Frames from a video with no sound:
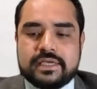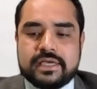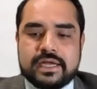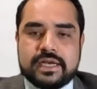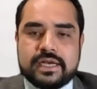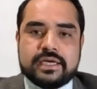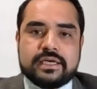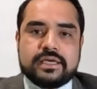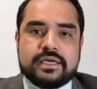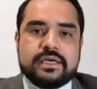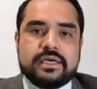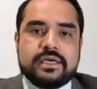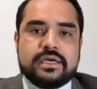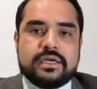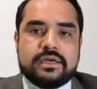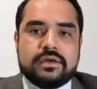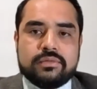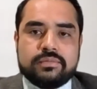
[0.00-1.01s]
Well, the
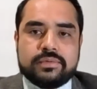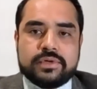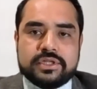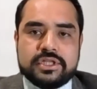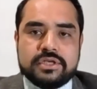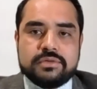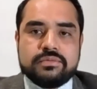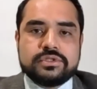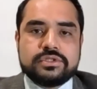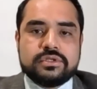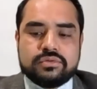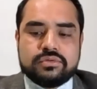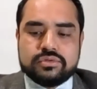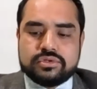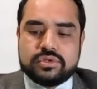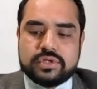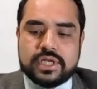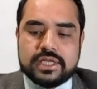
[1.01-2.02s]
rational conception of
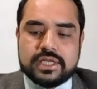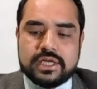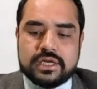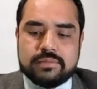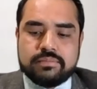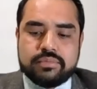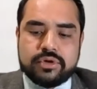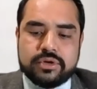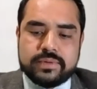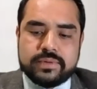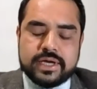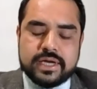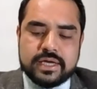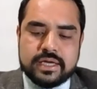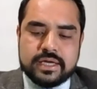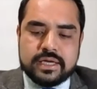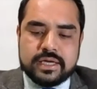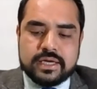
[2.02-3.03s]
the proof
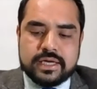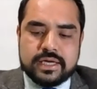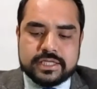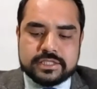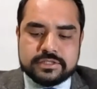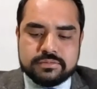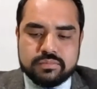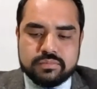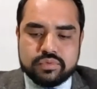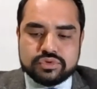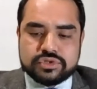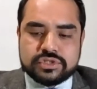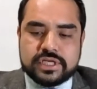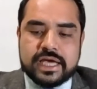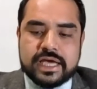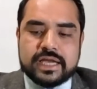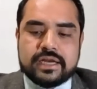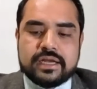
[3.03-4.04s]
shows that the
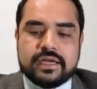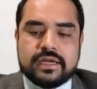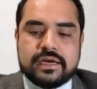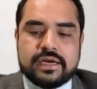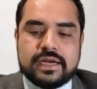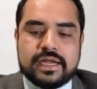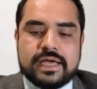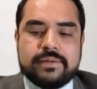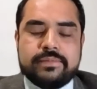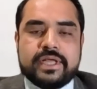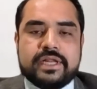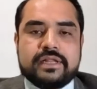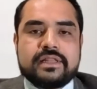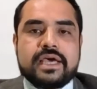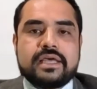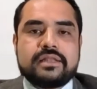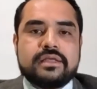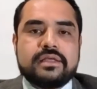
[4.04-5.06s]
institutional objective of the
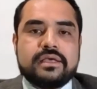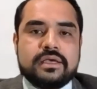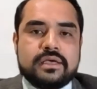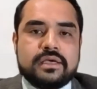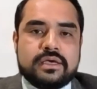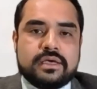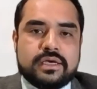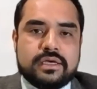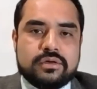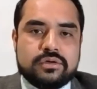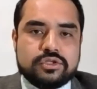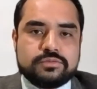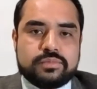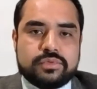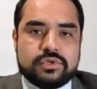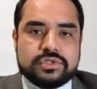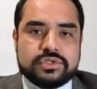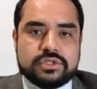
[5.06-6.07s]
proof is to look
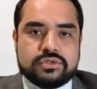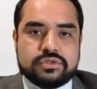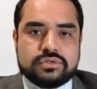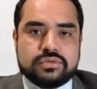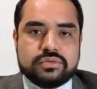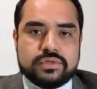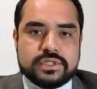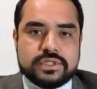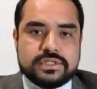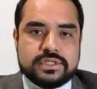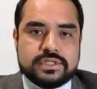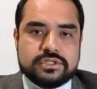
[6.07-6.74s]
for the truth